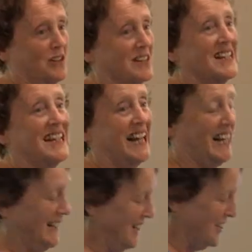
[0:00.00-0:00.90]
It's
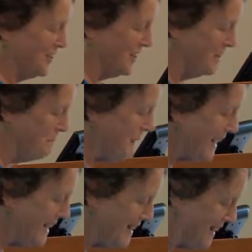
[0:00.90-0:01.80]
neon. It's just an
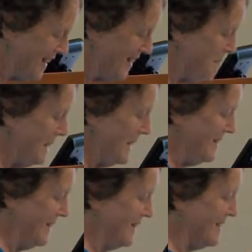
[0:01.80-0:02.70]
amazing,
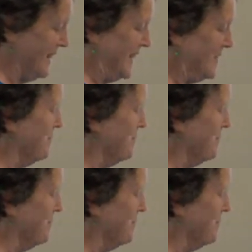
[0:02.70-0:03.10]
amazing sight.